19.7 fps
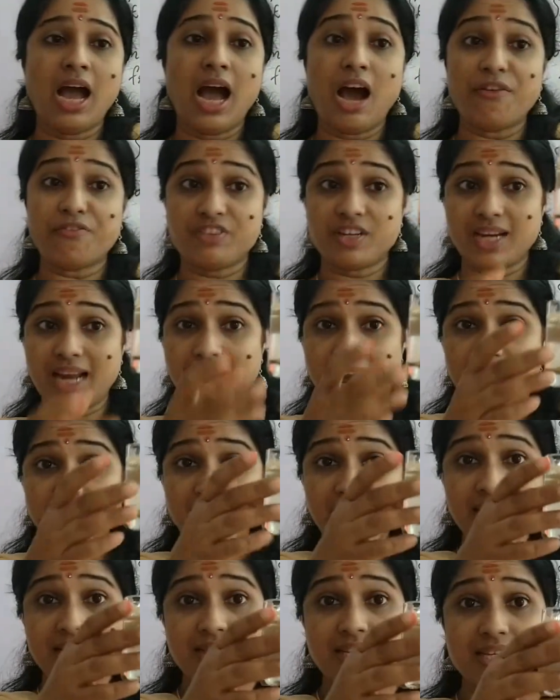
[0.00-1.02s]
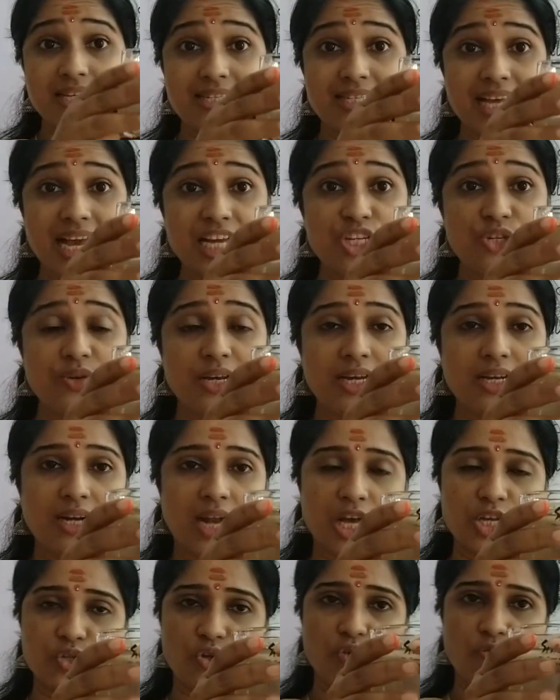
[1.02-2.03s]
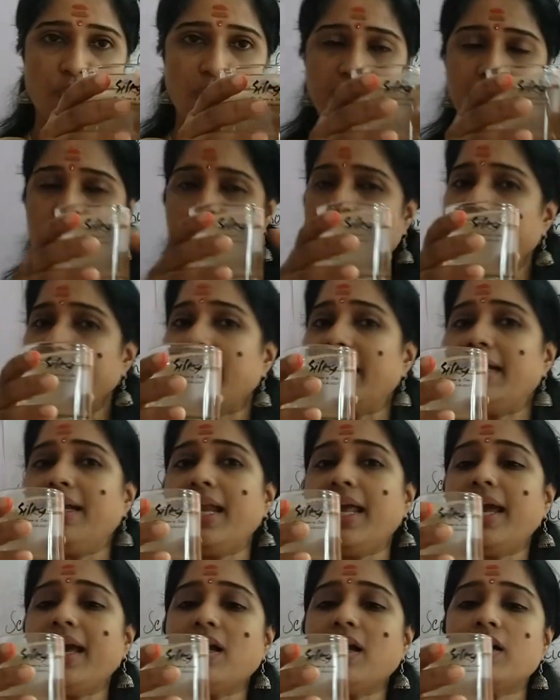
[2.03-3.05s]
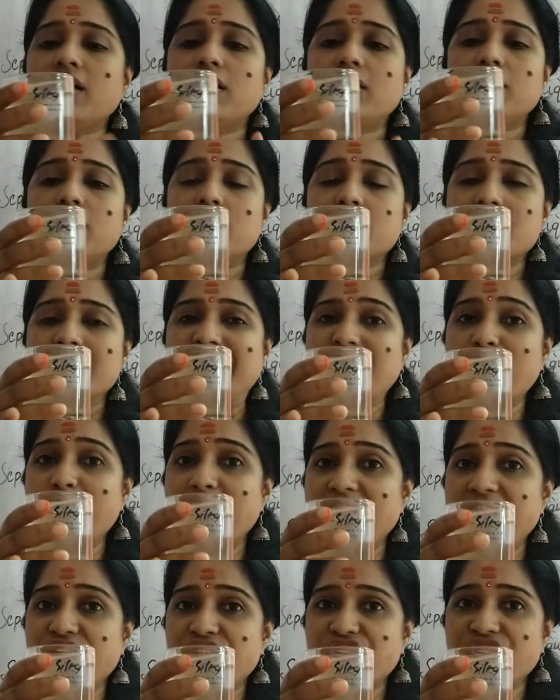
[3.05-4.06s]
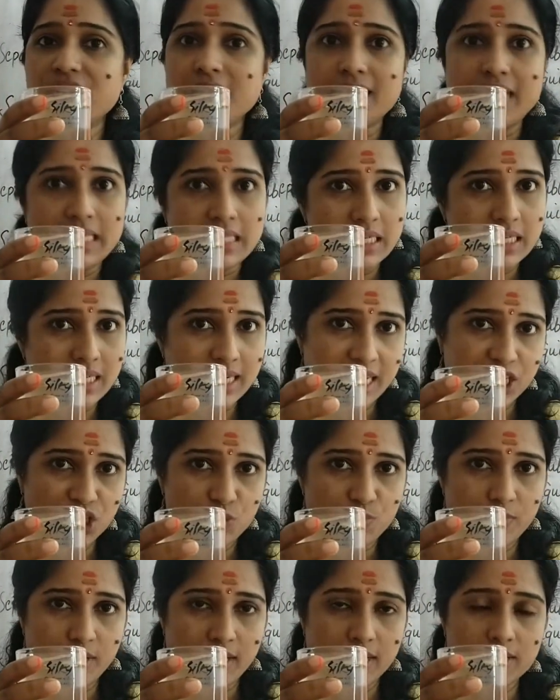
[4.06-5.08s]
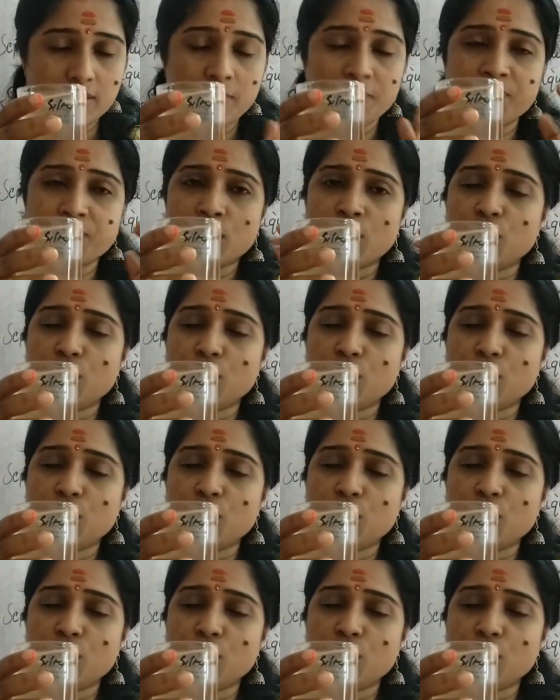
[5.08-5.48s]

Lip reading: After adding the sand to a glass of water, immediately sedimentation doesn't take place.